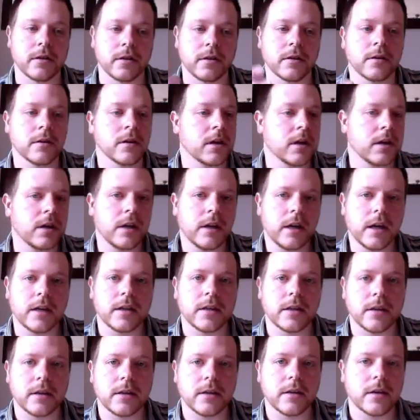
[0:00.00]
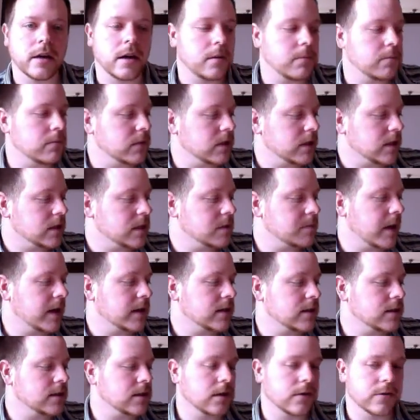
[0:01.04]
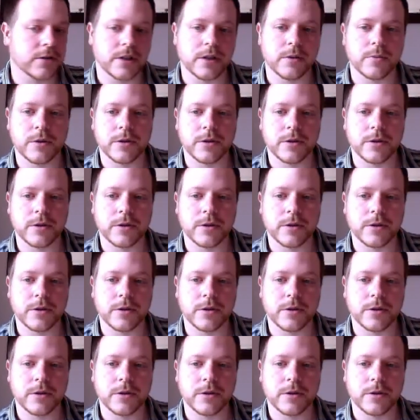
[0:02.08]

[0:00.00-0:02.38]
than in the inspector style sheet,